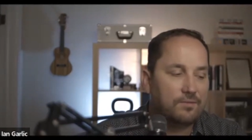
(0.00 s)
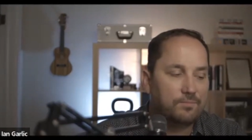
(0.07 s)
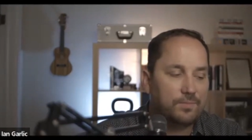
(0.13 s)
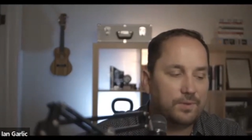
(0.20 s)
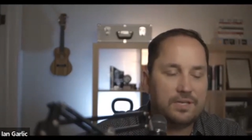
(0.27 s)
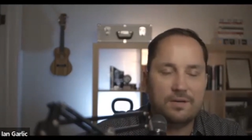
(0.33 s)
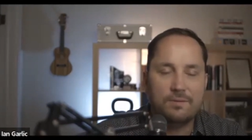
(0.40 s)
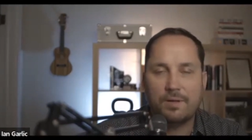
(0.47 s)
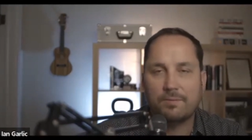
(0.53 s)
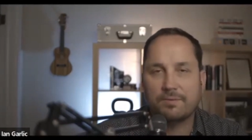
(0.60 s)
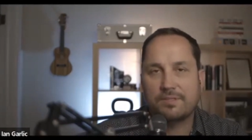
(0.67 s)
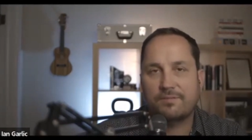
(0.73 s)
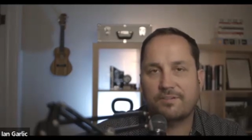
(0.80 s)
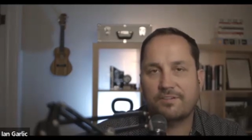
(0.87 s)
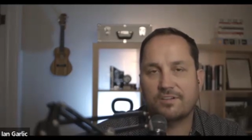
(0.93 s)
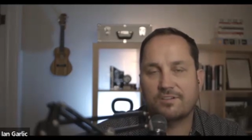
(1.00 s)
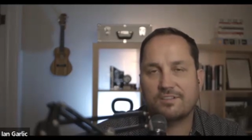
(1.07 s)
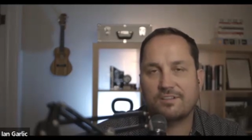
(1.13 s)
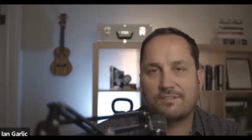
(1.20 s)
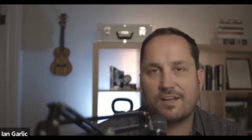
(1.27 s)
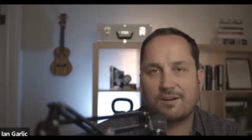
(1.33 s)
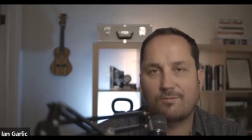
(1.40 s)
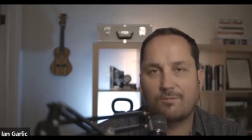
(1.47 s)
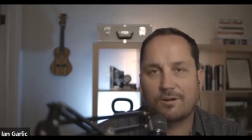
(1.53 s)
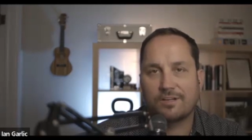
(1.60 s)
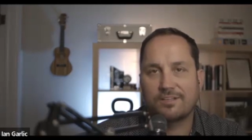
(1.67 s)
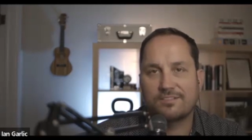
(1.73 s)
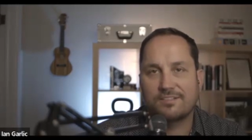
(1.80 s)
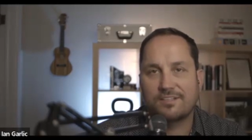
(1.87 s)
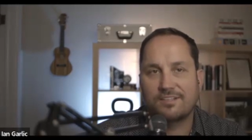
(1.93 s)
being a public defender is a lot of work,
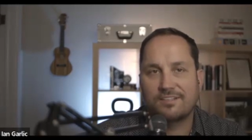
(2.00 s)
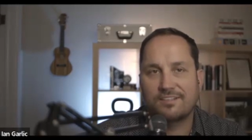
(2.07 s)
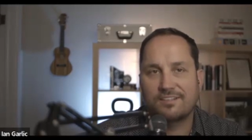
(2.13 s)
isn't it?